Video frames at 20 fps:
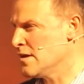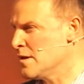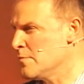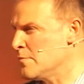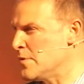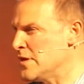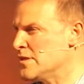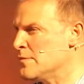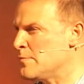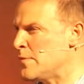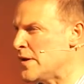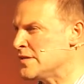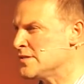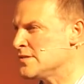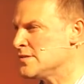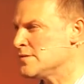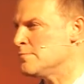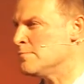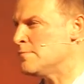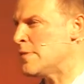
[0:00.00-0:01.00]
Be the
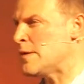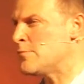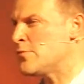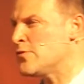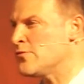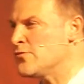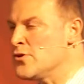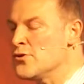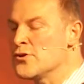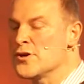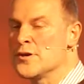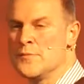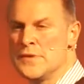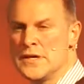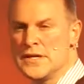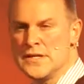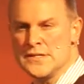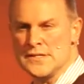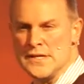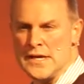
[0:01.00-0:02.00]
best member of your
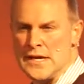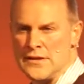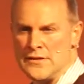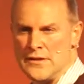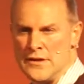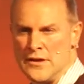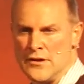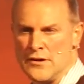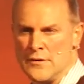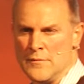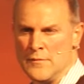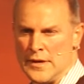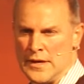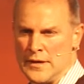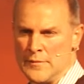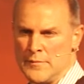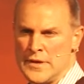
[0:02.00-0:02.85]
community that you can be.